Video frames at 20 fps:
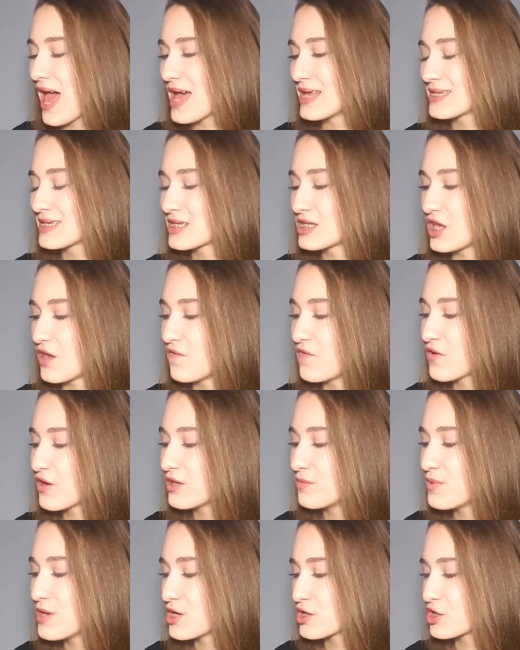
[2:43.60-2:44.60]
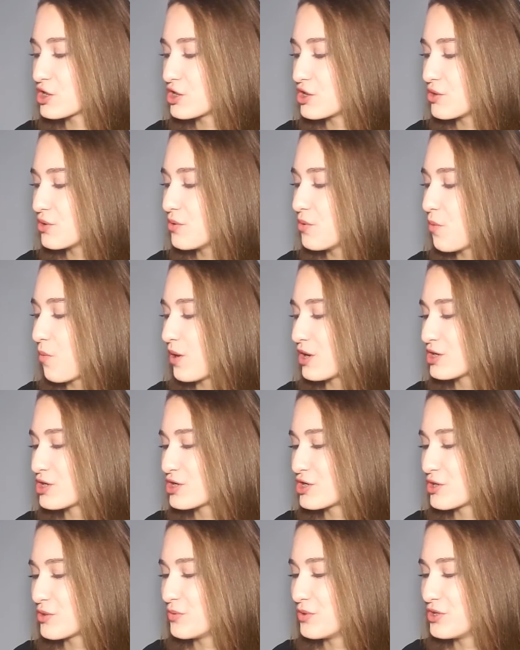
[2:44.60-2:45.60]
asks, if you could be a shoe, what
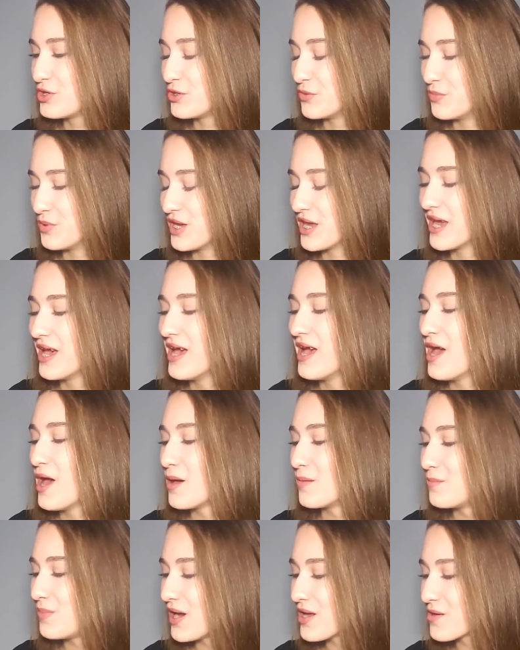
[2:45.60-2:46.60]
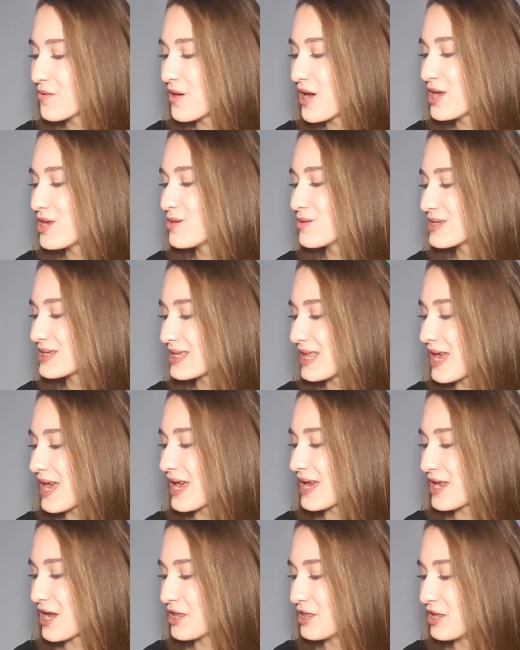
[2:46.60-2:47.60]
shoe would you be? By the way, you slay and I